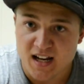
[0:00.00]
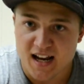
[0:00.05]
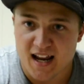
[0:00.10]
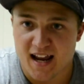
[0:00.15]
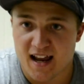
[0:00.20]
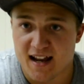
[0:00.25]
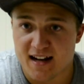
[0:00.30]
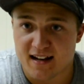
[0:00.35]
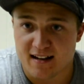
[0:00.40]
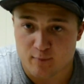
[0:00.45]

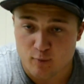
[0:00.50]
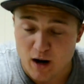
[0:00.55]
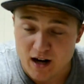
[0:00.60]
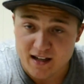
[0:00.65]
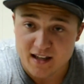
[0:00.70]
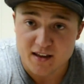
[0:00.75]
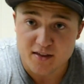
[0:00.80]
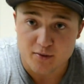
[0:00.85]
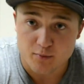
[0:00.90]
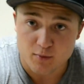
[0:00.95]
And in
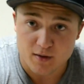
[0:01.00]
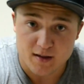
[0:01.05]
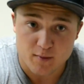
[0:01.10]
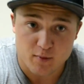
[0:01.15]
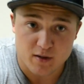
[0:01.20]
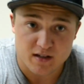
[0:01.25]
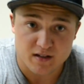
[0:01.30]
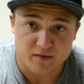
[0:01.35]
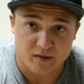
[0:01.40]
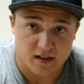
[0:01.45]
Rocky III,
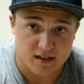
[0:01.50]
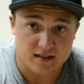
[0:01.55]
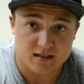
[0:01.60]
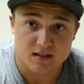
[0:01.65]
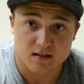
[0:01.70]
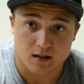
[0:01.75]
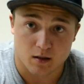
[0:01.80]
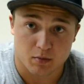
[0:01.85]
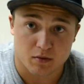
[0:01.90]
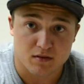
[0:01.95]
when he
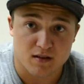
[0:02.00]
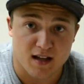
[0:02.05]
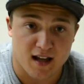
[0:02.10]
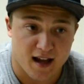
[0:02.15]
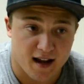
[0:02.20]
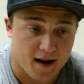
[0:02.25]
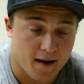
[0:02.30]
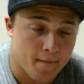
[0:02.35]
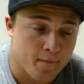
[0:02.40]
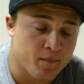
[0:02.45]
fights Clubber
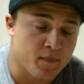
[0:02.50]
Lang,